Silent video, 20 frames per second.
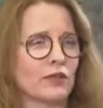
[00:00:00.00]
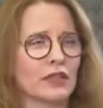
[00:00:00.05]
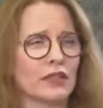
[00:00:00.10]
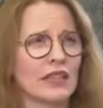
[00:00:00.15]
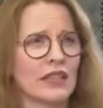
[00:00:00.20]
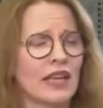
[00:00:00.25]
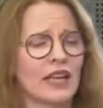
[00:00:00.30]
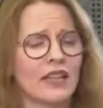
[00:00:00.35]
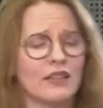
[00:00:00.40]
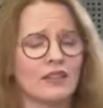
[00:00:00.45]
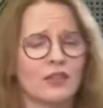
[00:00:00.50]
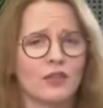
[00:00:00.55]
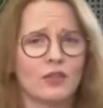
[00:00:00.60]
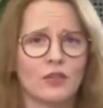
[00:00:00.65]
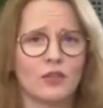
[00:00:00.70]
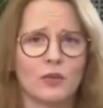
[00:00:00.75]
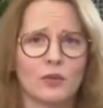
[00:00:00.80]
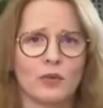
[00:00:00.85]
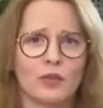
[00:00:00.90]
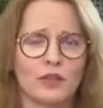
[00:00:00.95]
hate to use
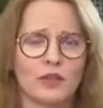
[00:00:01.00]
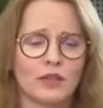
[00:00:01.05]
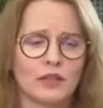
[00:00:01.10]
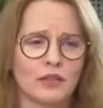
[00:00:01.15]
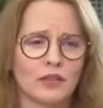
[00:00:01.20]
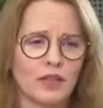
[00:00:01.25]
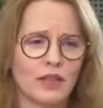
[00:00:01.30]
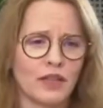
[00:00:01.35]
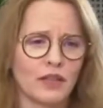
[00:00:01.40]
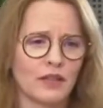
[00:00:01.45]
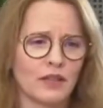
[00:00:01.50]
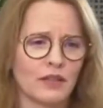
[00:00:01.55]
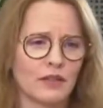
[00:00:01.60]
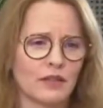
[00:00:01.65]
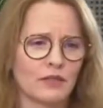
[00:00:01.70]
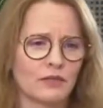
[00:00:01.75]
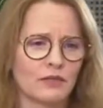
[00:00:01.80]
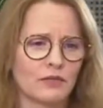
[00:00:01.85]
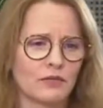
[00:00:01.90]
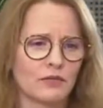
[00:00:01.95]
the word
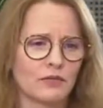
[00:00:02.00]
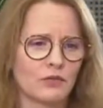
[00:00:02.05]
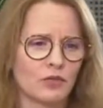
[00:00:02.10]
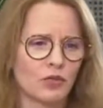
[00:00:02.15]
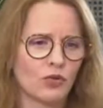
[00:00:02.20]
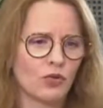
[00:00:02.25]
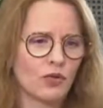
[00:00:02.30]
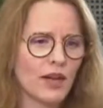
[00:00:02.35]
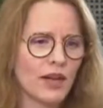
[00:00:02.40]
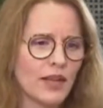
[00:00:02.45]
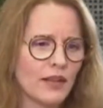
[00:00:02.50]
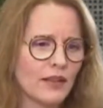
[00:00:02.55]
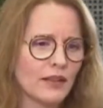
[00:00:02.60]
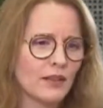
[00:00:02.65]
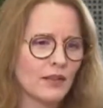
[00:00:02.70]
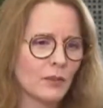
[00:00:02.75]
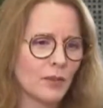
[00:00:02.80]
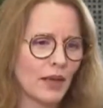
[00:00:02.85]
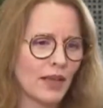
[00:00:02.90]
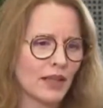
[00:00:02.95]

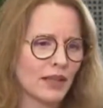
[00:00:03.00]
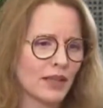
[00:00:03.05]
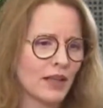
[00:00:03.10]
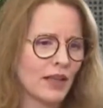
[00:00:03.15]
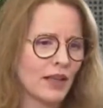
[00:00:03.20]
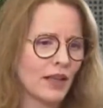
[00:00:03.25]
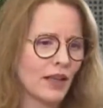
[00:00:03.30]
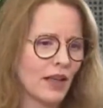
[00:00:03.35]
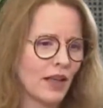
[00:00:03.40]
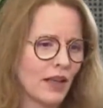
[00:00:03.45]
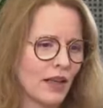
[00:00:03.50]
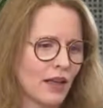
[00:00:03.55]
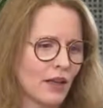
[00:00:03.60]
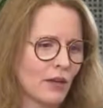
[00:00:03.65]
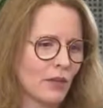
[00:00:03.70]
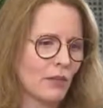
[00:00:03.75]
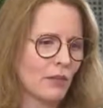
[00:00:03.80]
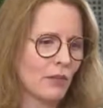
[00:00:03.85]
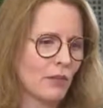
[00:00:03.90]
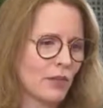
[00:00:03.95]
trends, but
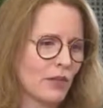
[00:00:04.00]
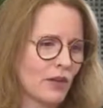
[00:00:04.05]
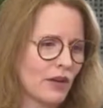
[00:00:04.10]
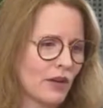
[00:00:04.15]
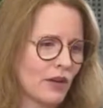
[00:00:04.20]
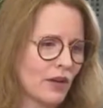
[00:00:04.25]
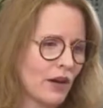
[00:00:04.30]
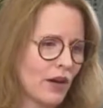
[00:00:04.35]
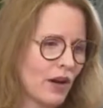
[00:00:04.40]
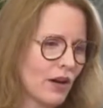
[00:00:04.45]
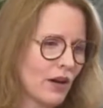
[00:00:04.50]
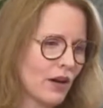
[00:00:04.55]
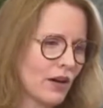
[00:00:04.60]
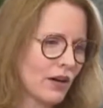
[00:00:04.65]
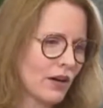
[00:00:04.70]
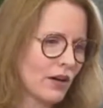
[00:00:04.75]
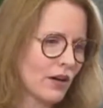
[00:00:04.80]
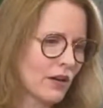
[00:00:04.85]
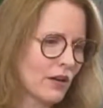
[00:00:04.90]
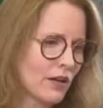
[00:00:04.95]

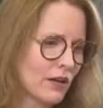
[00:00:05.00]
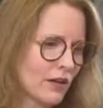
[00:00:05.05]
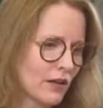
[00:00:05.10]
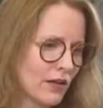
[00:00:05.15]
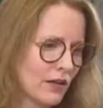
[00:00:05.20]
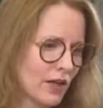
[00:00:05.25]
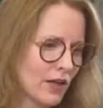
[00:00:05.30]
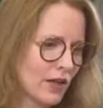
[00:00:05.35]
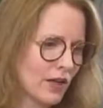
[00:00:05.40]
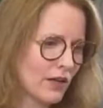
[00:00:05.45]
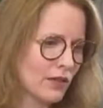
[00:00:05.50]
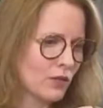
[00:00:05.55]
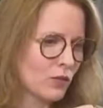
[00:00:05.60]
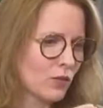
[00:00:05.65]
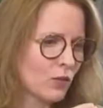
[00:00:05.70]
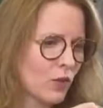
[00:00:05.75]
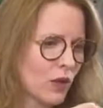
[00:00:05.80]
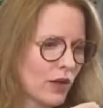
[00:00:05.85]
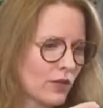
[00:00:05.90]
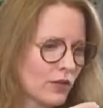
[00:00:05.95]
there is
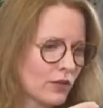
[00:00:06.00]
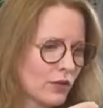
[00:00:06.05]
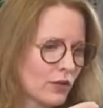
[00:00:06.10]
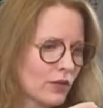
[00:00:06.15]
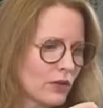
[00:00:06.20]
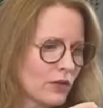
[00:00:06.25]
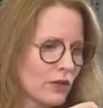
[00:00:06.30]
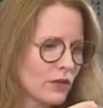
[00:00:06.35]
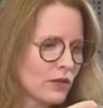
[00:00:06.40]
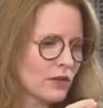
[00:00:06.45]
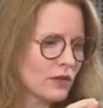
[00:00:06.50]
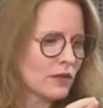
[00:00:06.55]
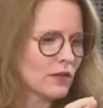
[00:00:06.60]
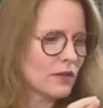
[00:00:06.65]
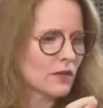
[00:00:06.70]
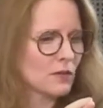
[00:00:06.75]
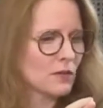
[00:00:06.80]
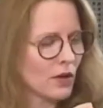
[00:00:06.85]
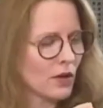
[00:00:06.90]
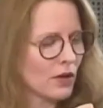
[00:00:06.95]
a sort of a
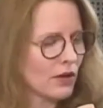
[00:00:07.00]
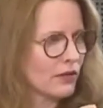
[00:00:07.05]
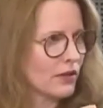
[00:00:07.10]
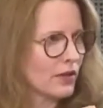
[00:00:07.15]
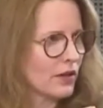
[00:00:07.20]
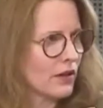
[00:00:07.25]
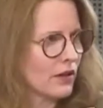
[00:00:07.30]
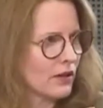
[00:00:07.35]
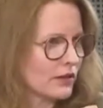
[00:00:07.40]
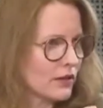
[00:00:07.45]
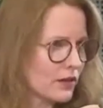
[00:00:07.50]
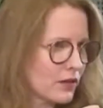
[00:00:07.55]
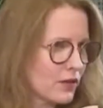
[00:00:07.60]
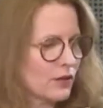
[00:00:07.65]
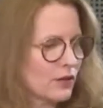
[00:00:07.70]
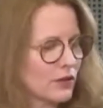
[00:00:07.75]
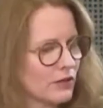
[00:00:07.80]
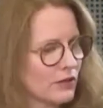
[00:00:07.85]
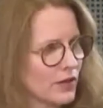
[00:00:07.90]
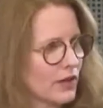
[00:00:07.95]

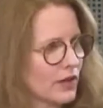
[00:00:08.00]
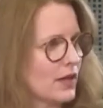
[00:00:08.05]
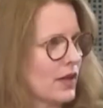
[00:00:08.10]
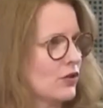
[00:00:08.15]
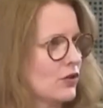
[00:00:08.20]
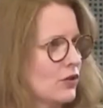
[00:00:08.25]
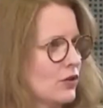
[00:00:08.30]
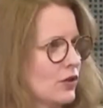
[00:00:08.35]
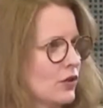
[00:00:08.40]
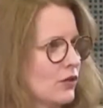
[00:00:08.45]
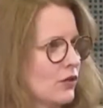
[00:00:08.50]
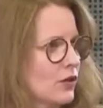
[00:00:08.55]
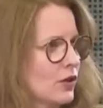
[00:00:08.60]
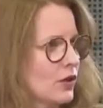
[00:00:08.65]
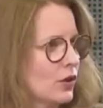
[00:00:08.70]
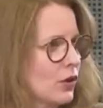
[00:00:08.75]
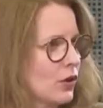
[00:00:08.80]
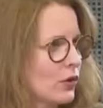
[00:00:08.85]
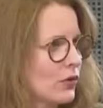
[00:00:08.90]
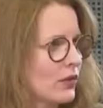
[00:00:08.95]
certain variation of
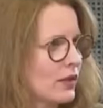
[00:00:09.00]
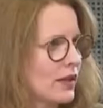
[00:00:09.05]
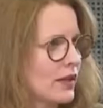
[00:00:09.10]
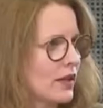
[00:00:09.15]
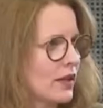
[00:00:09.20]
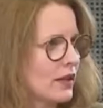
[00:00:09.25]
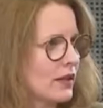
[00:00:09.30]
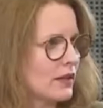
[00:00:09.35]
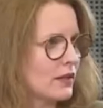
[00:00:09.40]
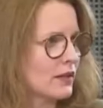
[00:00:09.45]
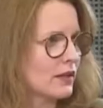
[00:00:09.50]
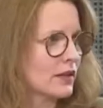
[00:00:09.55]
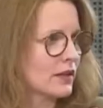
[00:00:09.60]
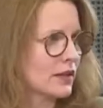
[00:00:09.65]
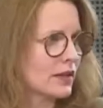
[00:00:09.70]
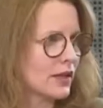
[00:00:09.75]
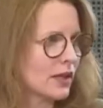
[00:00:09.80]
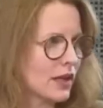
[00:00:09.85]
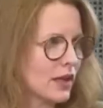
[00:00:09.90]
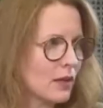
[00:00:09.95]
COVID that
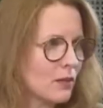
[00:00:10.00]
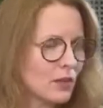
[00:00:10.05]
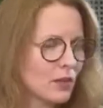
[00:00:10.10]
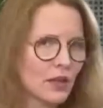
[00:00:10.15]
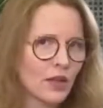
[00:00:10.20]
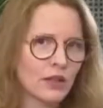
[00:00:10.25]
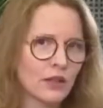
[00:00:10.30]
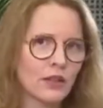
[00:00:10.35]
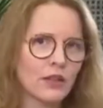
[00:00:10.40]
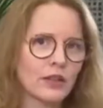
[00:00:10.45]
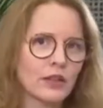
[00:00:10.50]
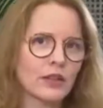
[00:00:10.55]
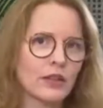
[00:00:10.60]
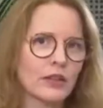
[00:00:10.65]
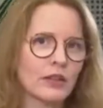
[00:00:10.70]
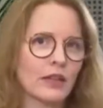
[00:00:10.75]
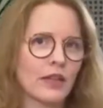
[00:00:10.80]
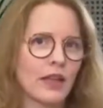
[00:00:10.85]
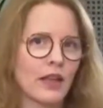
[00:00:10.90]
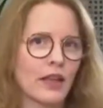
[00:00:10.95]
came along
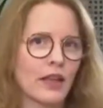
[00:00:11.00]
earlier and